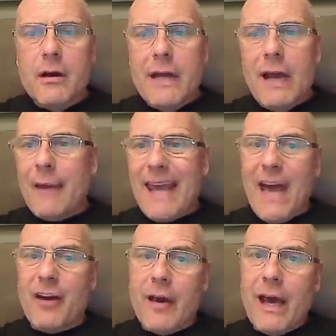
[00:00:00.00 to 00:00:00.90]
Now, again,
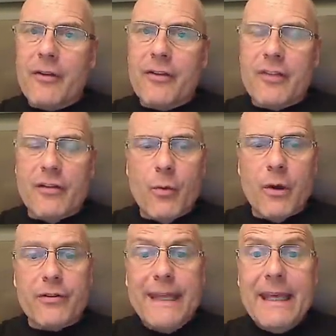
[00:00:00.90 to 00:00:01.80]
I don't know how this stuff
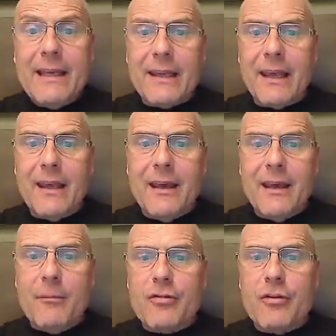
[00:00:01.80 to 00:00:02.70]
works legally,
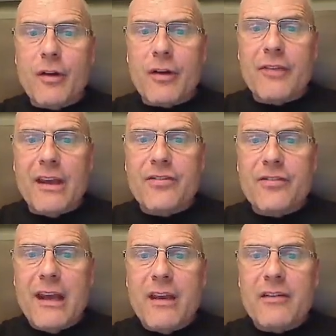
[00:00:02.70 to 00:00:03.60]
but you've got to say
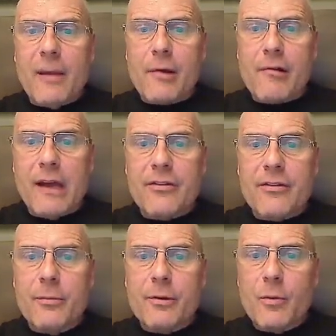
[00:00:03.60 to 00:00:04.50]
Senate Democrats.
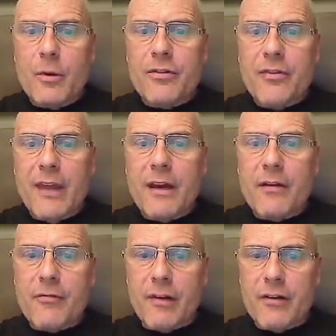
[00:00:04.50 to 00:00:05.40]
So you put the word Senate
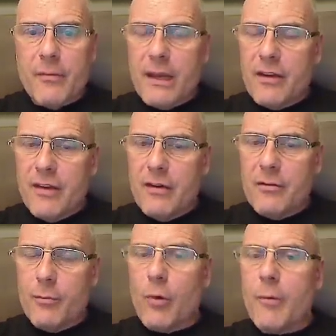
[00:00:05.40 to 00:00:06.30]
in front to make it
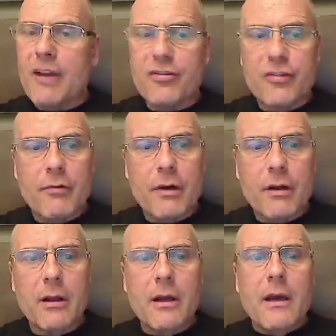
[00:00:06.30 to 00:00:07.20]
sound more
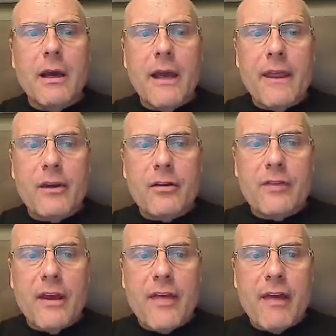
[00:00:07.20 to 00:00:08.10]
magisterial. And then you
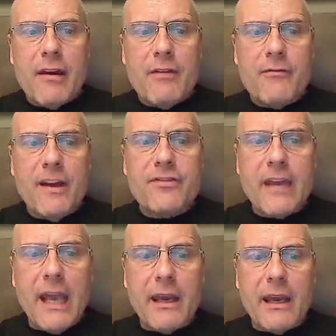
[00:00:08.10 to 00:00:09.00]
say they're
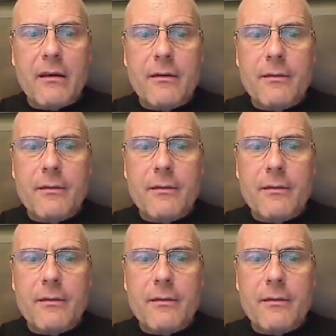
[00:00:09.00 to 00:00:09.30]
investigating.